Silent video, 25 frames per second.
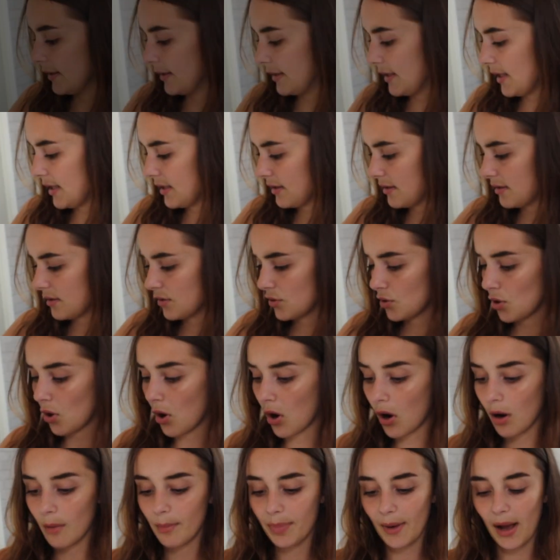this
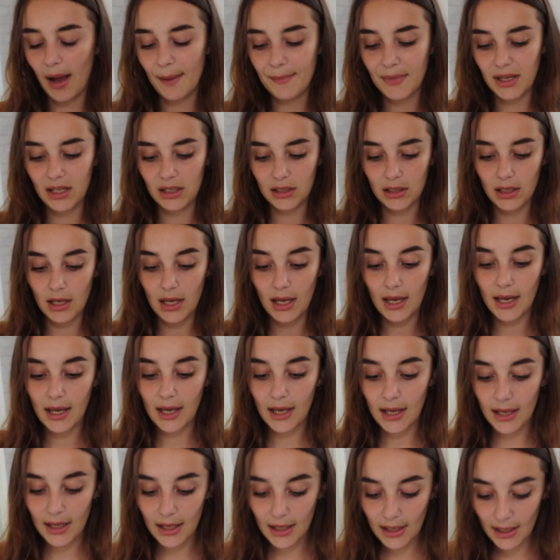top, I mean,
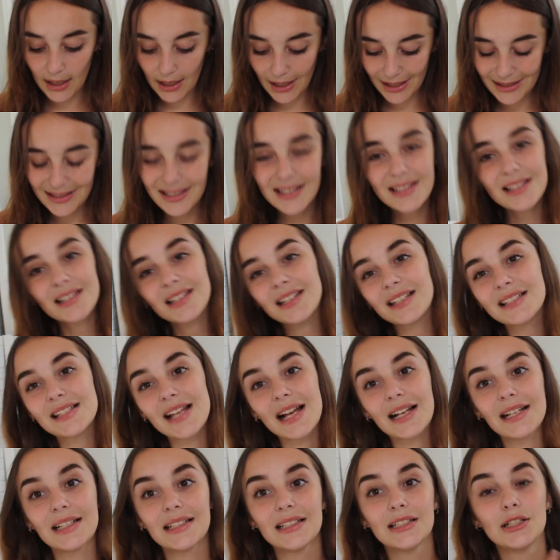it doesn't
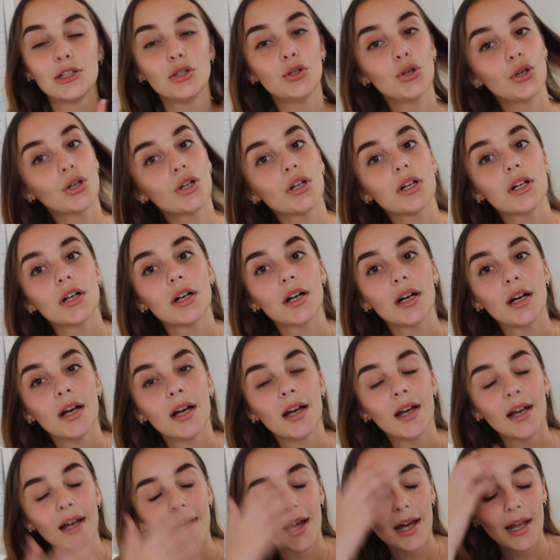exactly look
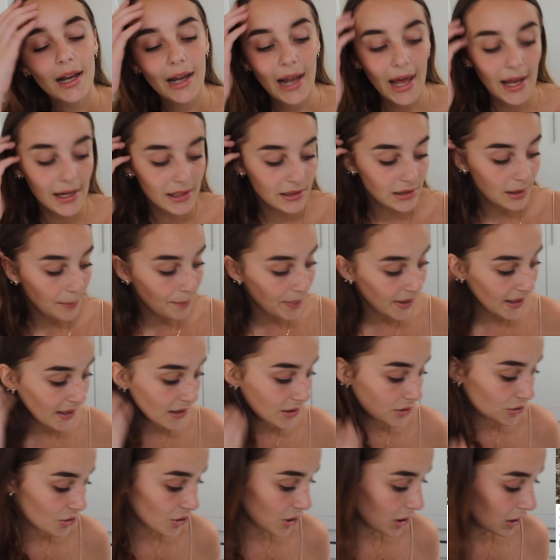like the
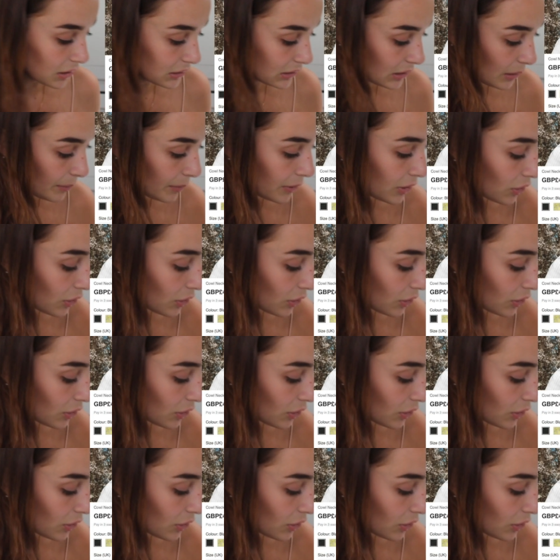picture, to